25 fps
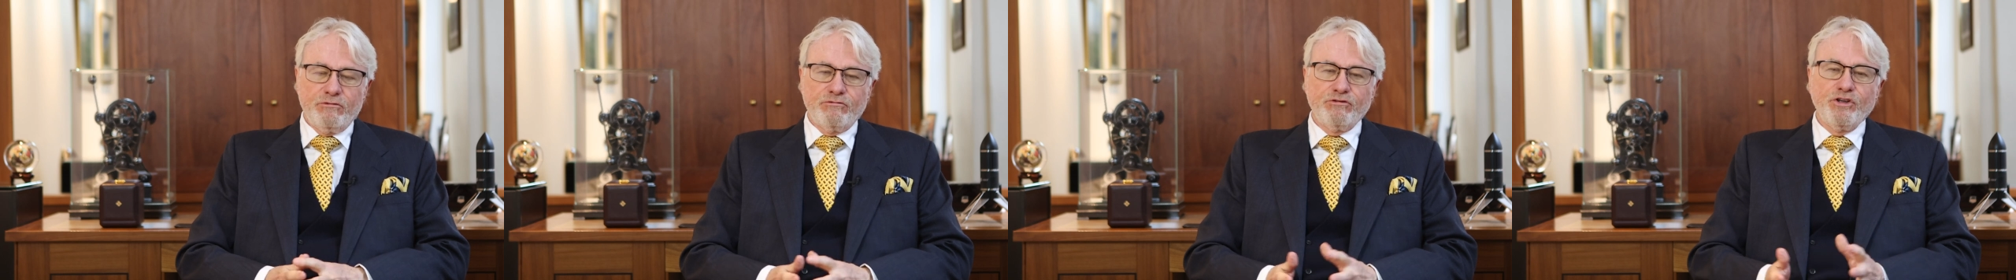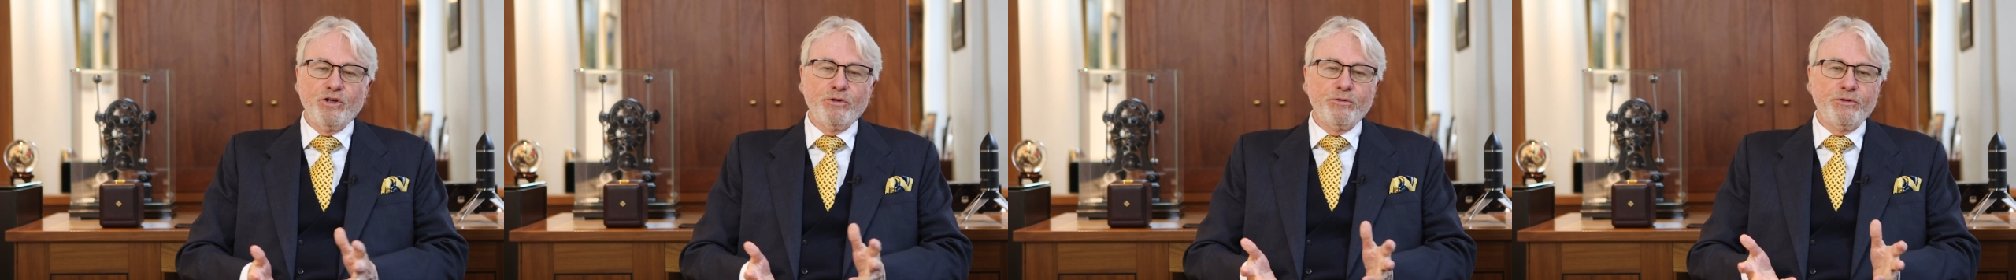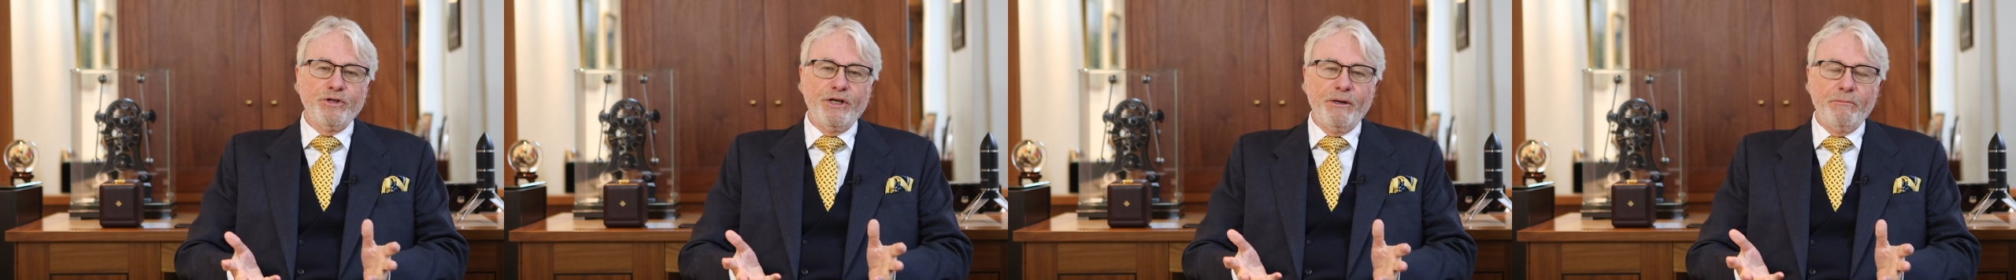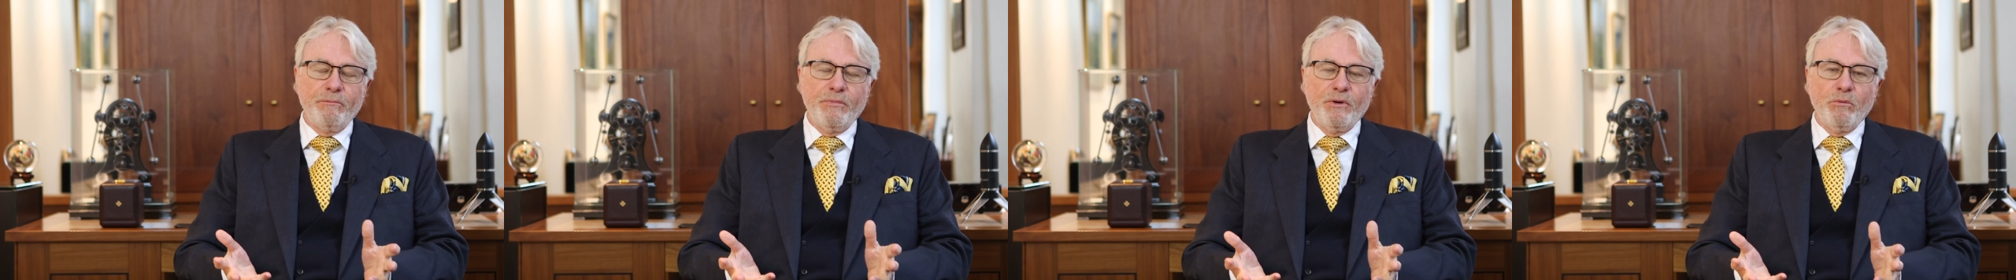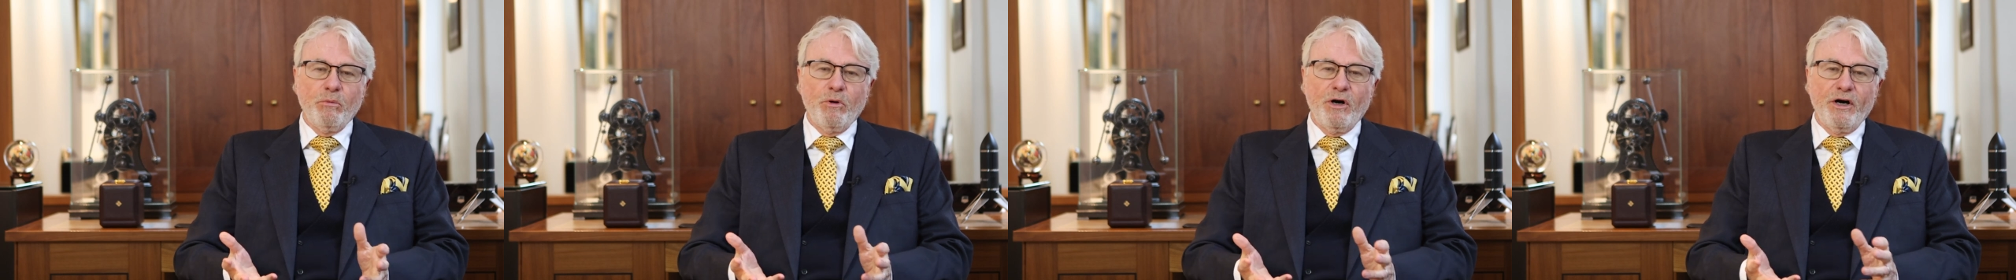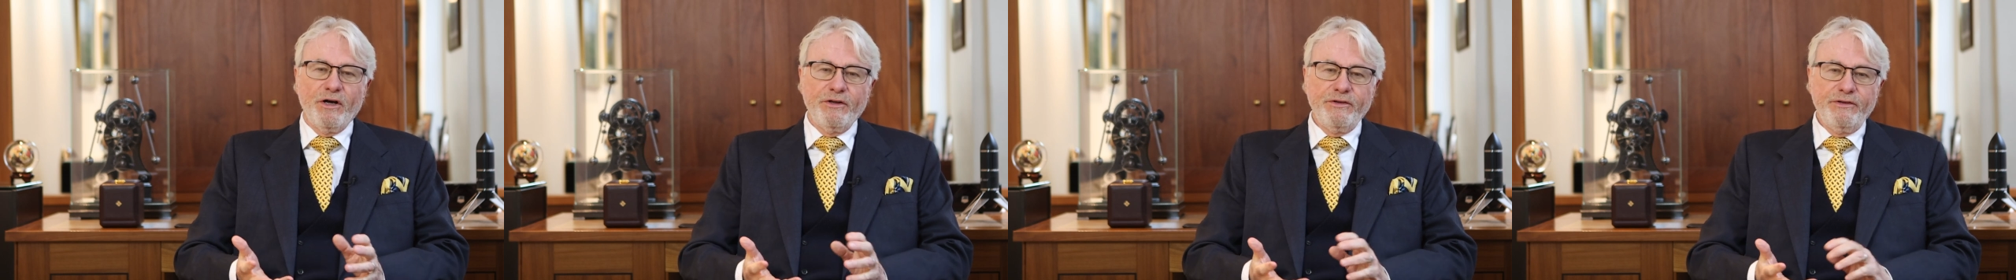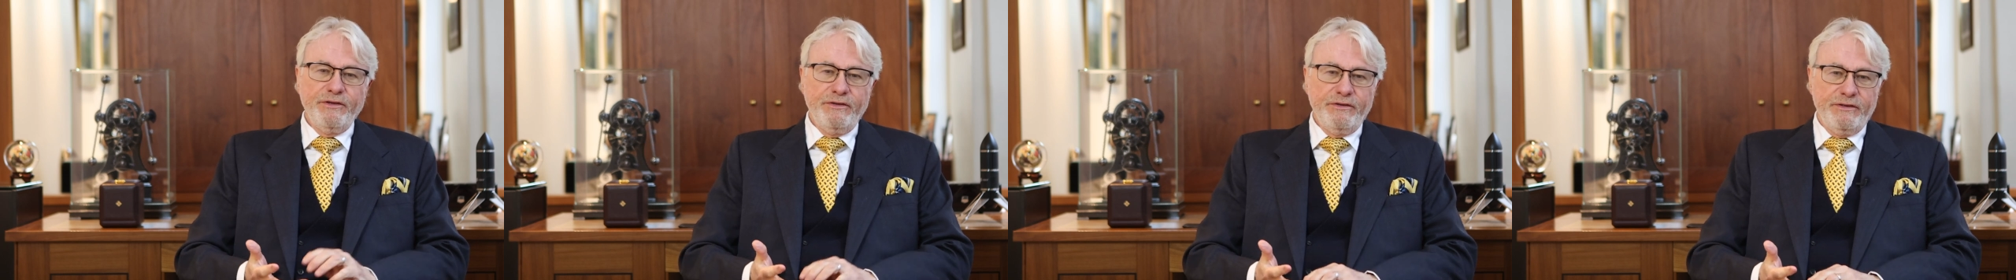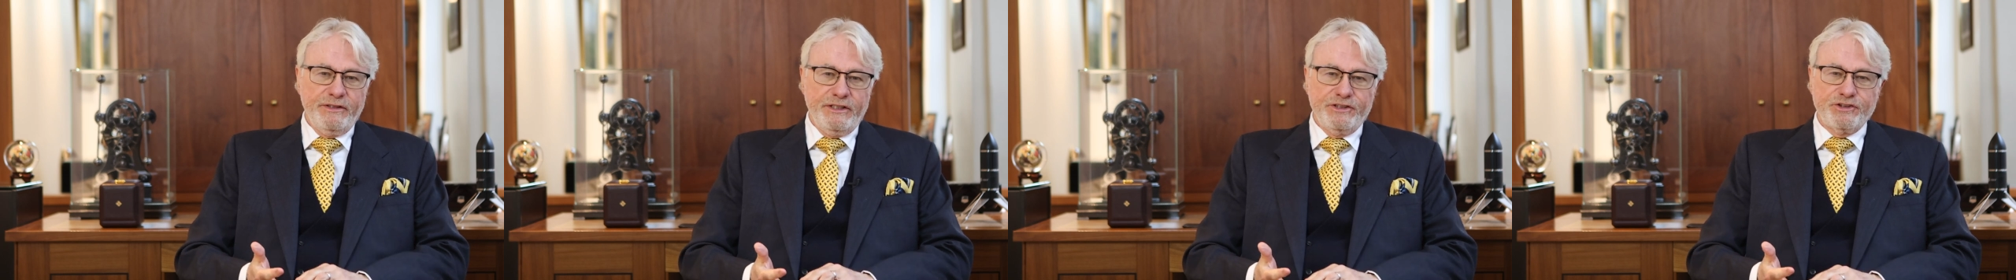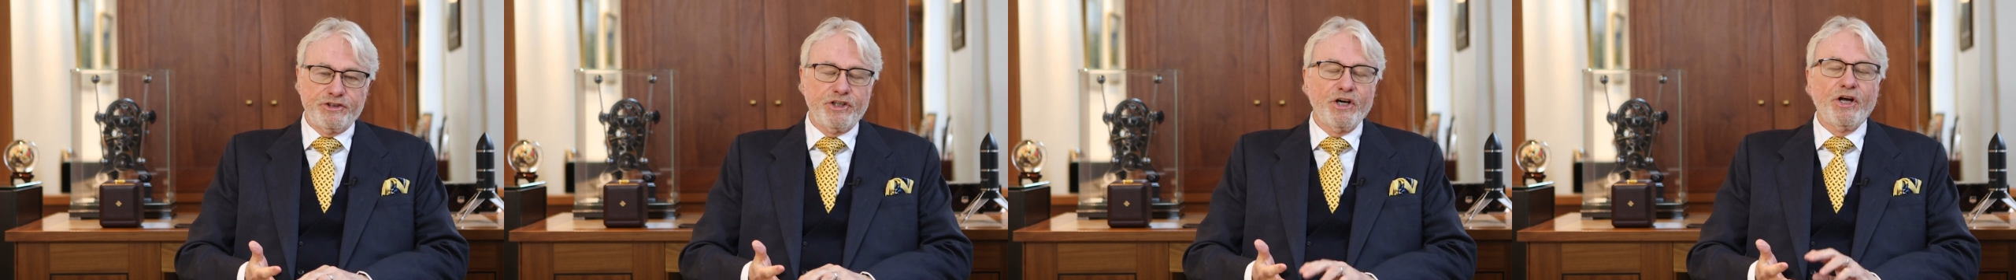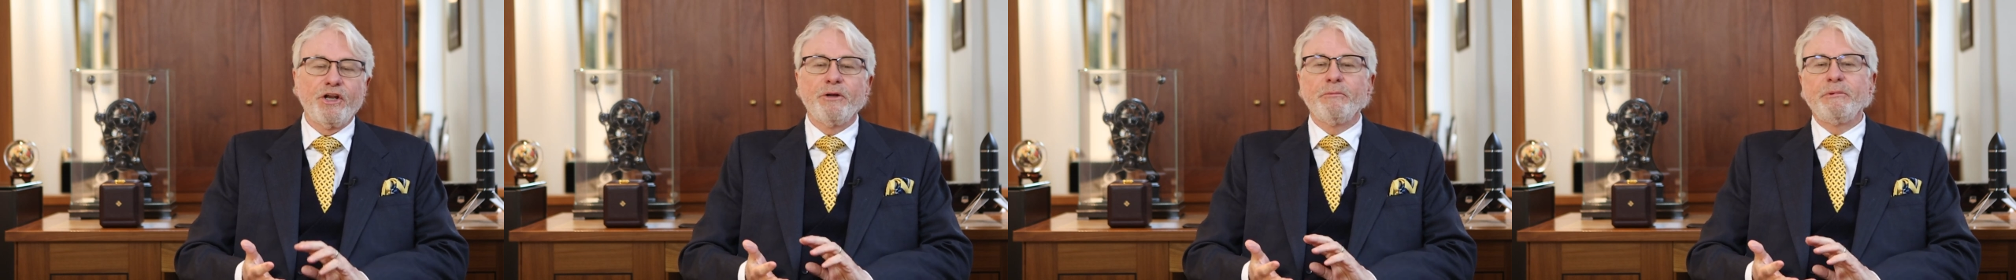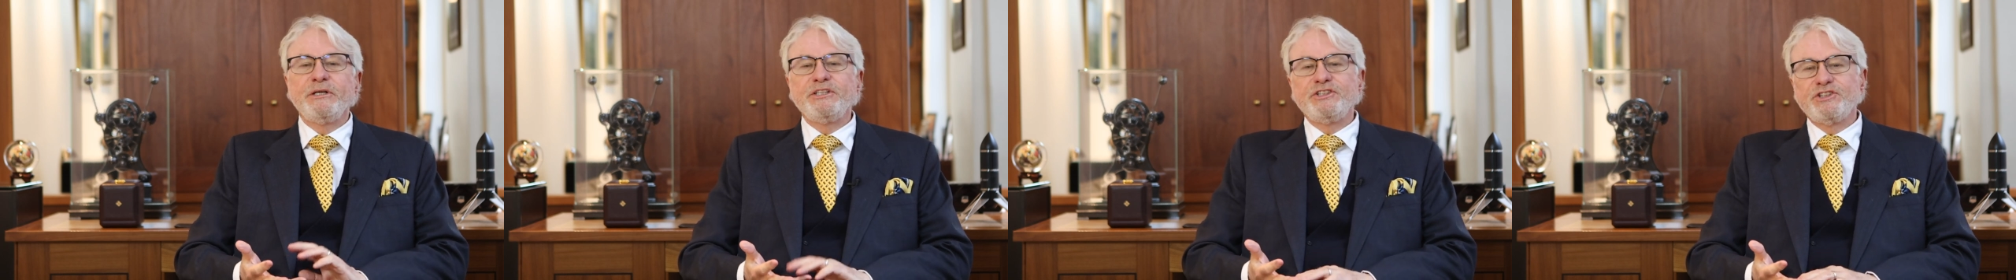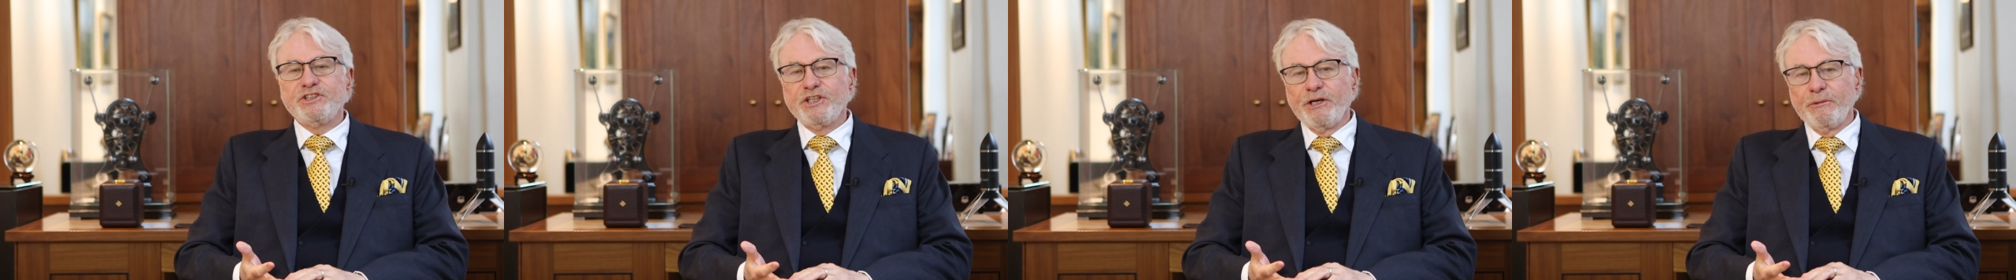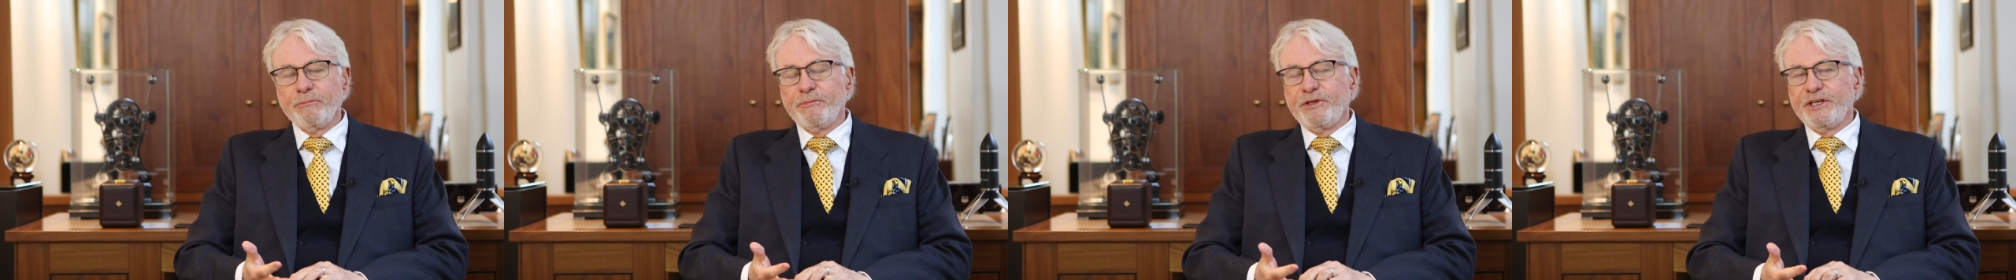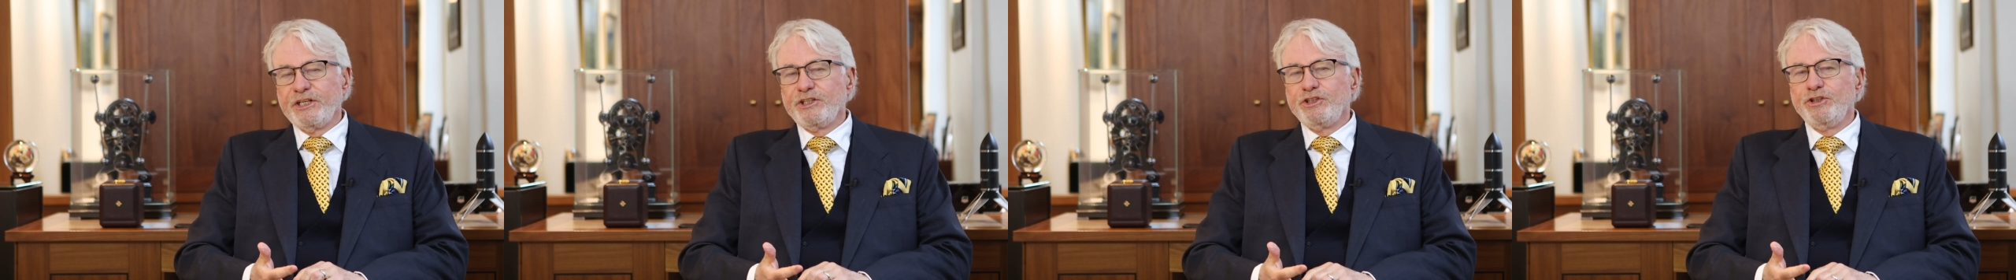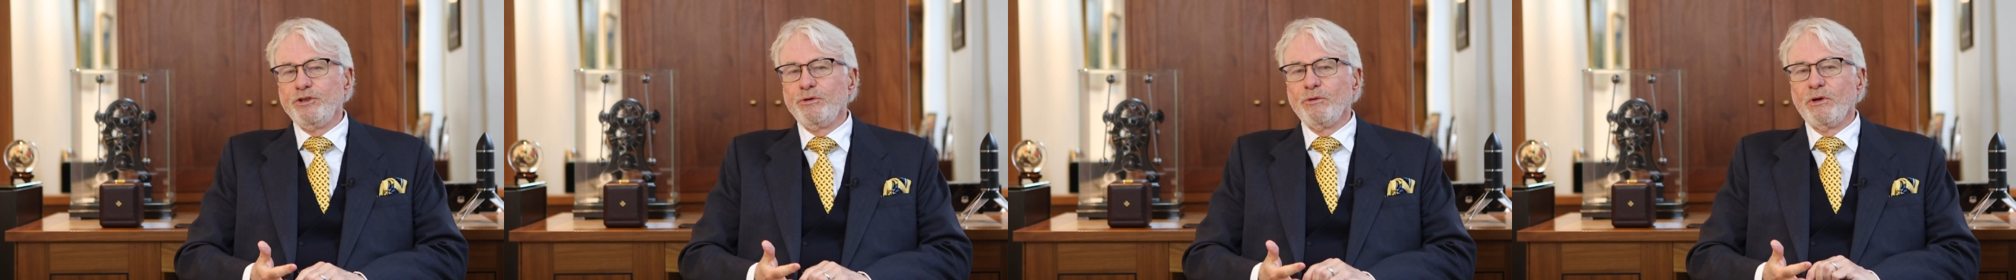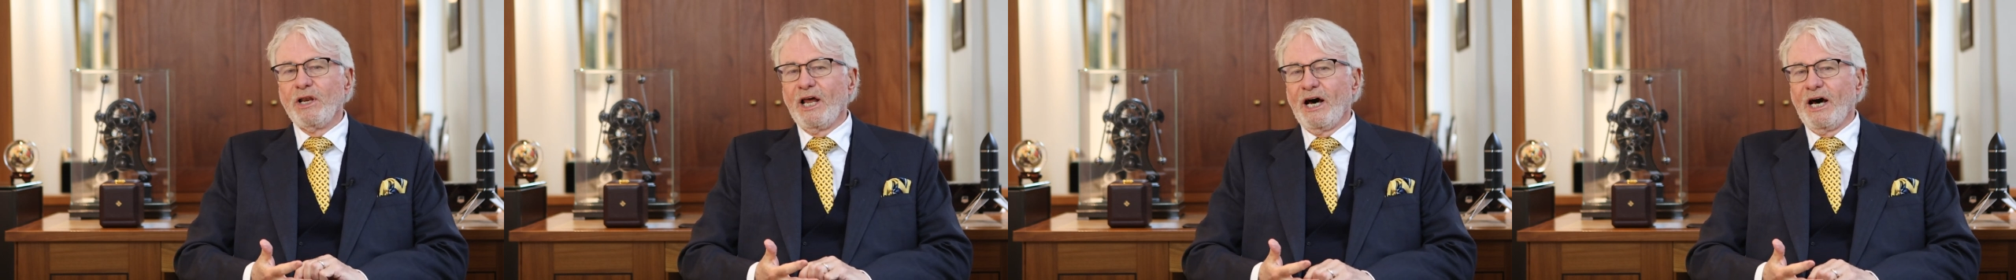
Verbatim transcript: Rule number one, it's got to be something you